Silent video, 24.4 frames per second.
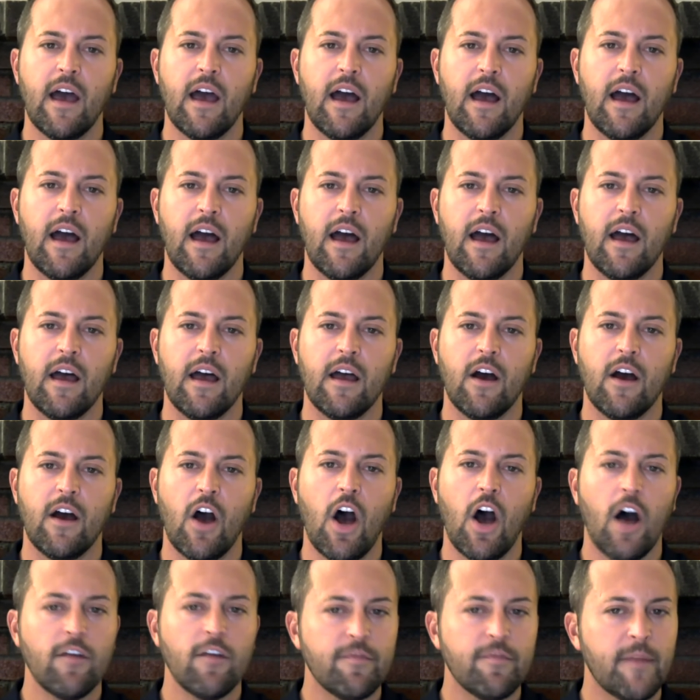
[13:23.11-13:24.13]

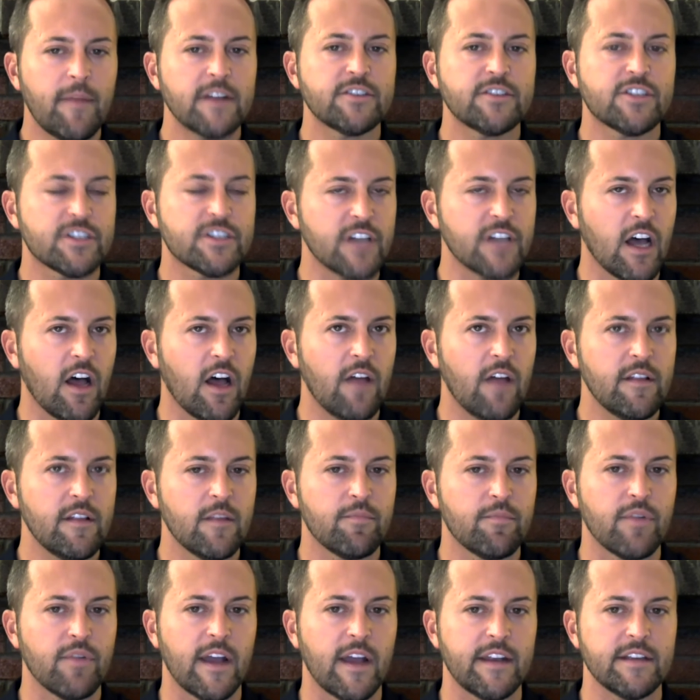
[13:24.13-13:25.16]
Hofmannsthal, the
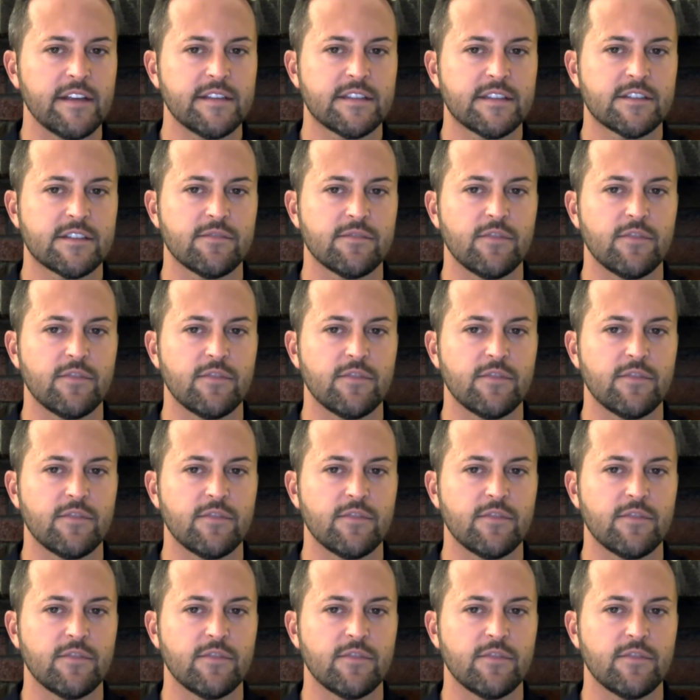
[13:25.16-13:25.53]
librettist,